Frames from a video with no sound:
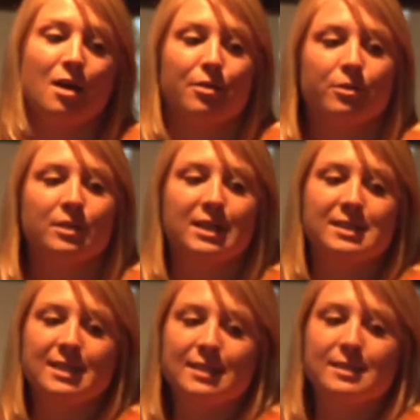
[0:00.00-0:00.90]
Third
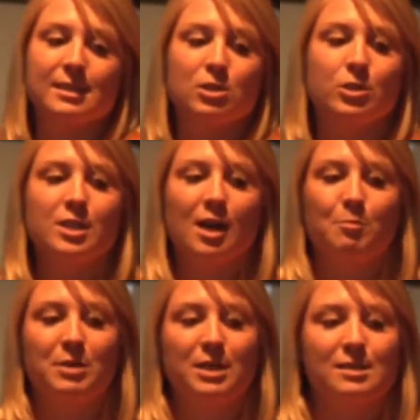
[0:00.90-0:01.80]
lesson is good
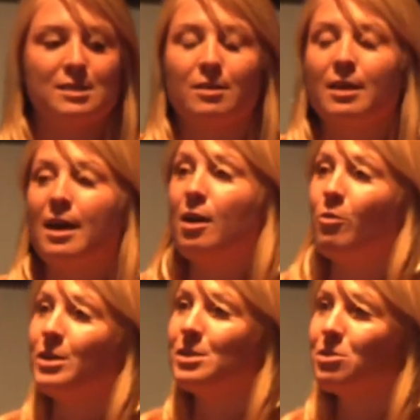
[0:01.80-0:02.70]
companies are not
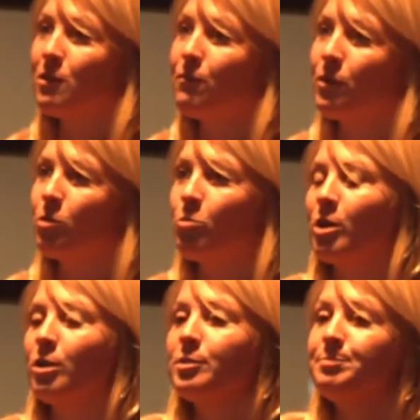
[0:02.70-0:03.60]
always good for the
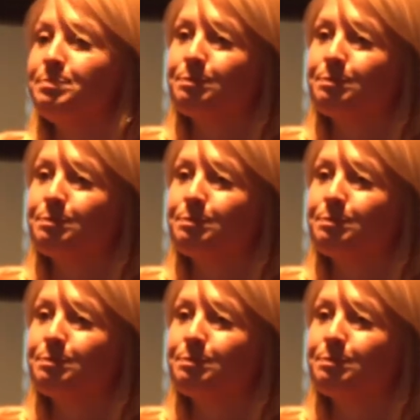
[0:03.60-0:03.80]
world.